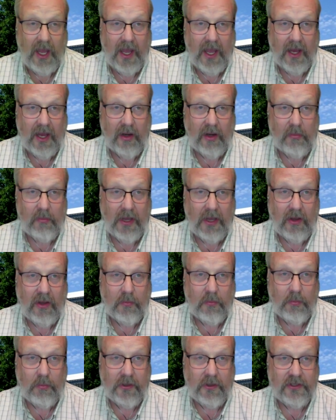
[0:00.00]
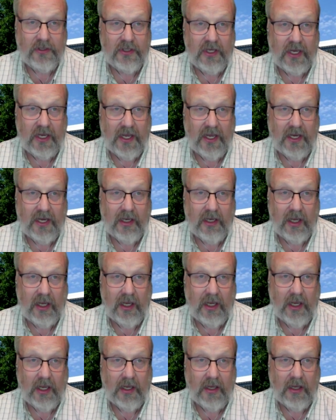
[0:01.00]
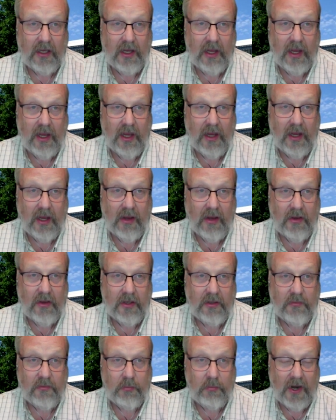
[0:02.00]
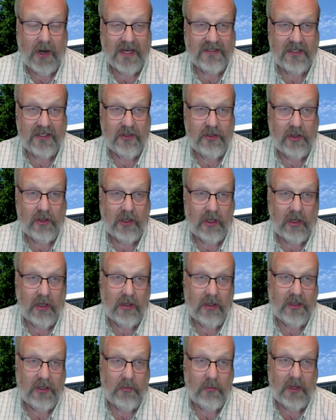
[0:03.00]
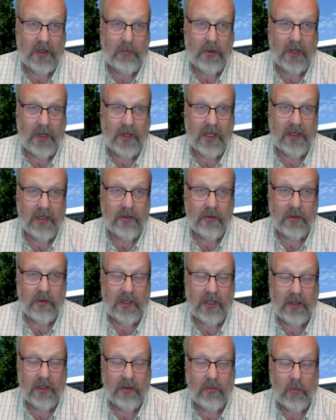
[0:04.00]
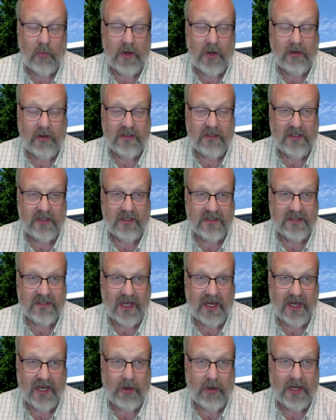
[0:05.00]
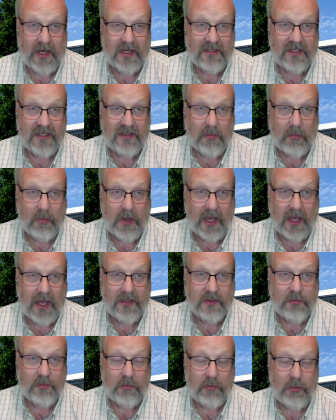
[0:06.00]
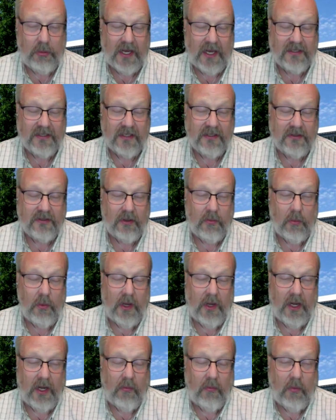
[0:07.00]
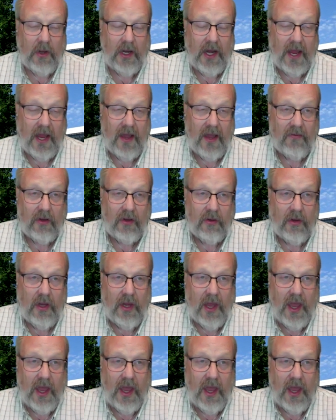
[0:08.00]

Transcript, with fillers: And it'll make you appreciate the process you're gonna ultimately be in to end, whether it's a design process, a management process, or what have you.